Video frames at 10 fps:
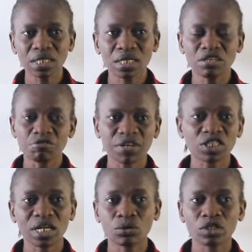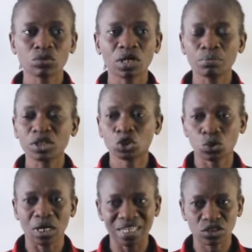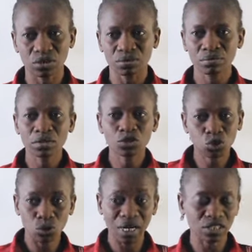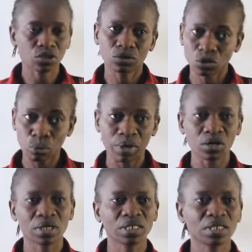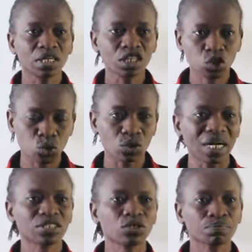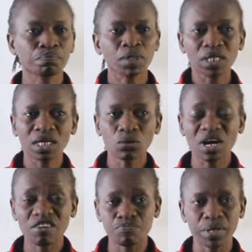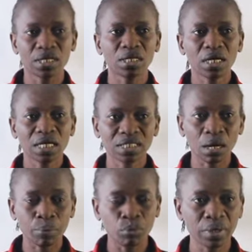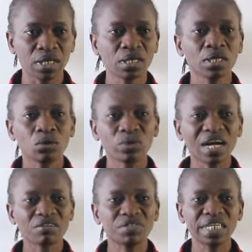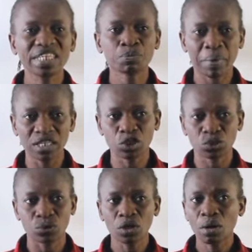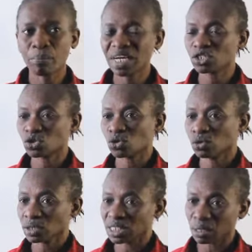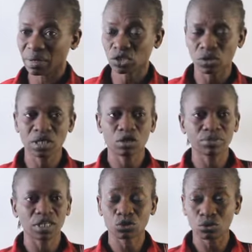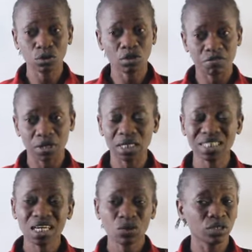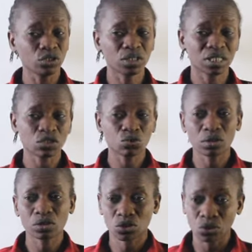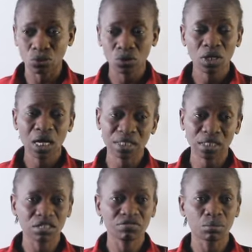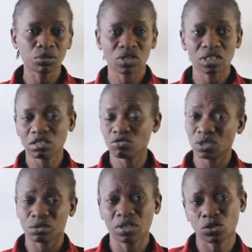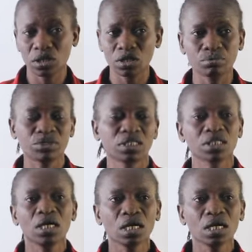in French language will now be so garçon. You know boy already. So garçon. Then we have B. Example B, we have this pencil. Pencil is a masculine object. You know, don't forget, we use that word so, adjective demonstrative, with masculine object.